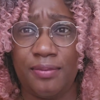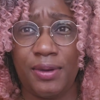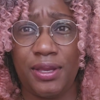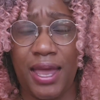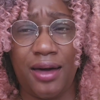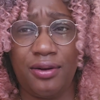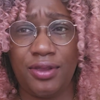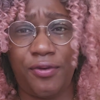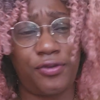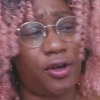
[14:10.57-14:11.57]
But now
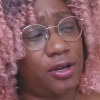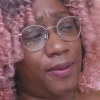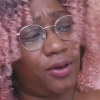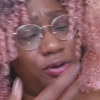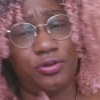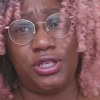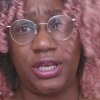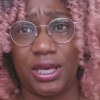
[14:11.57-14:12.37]
that we've talked about who she